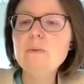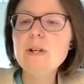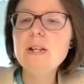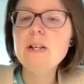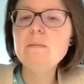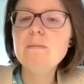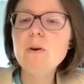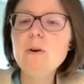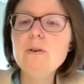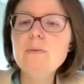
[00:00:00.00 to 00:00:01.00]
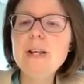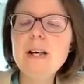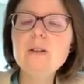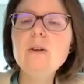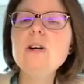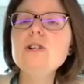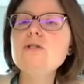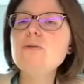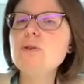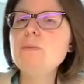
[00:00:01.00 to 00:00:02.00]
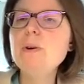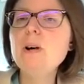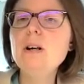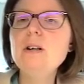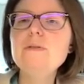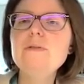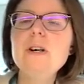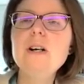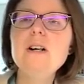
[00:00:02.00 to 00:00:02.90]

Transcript: we had a large group of